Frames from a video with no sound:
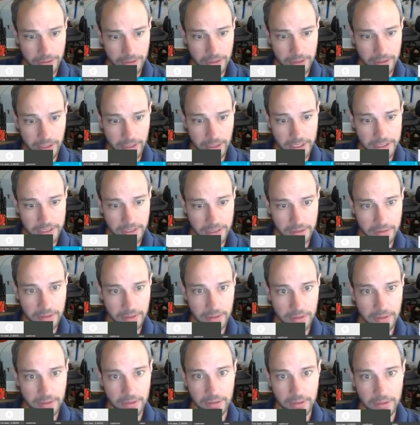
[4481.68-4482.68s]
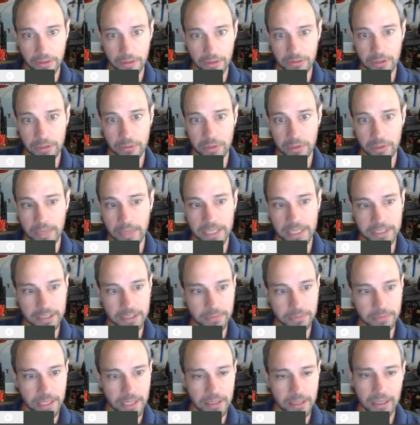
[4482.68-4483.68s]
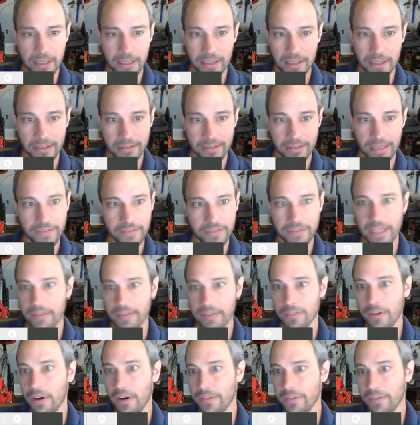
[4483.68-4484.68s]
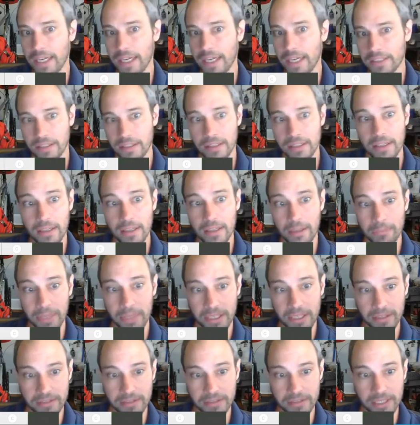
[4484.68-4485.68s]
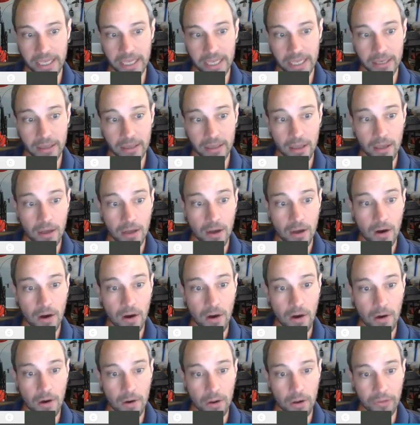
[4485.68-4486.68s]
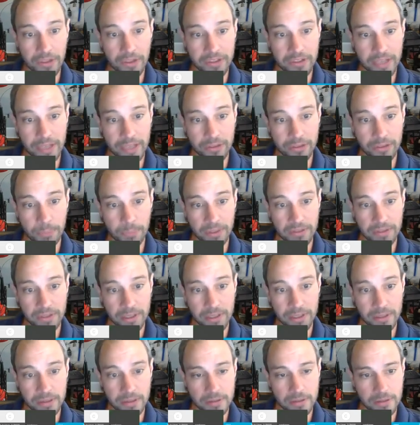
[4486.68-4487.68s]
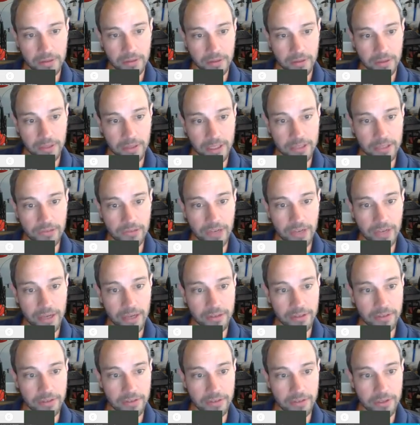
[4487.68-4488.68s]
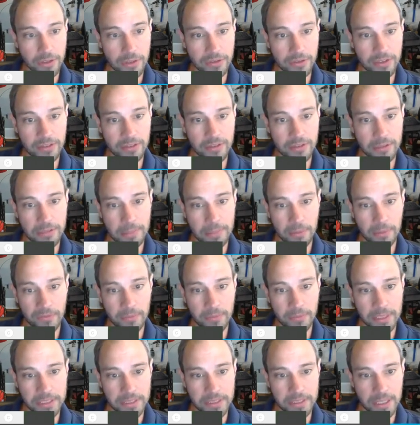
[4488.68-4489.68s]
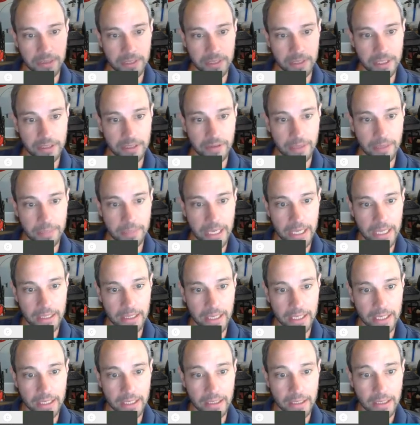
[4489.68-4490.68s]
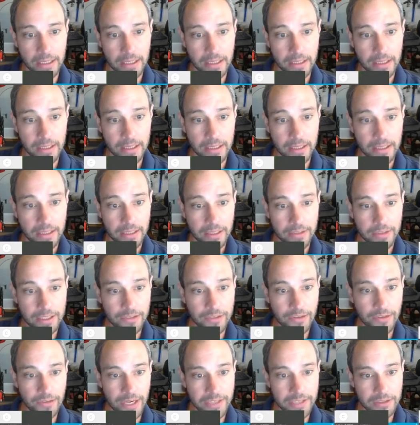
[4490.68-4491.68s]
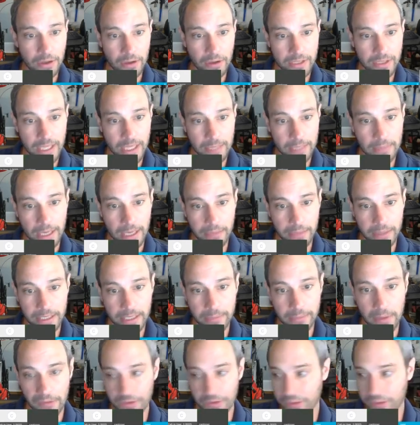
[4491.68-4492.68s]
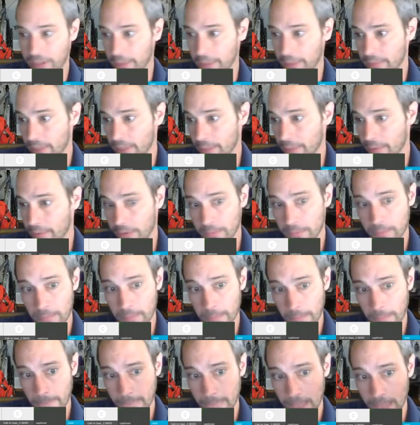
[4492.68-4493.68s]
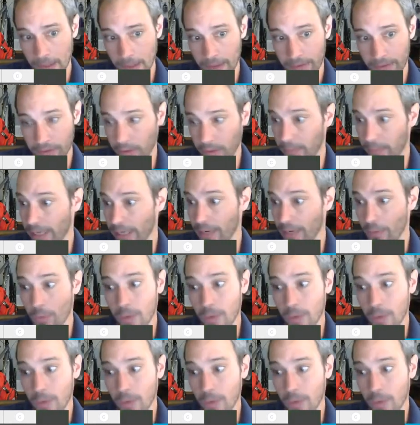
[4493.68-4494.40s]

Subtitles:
calculations, you can see where the magic's made. It's not even that involved actually, because again, all these enthalpies here, these values, this using steam table information down here that I'm highlighting, these values all came, I read them off the steam table. So no matter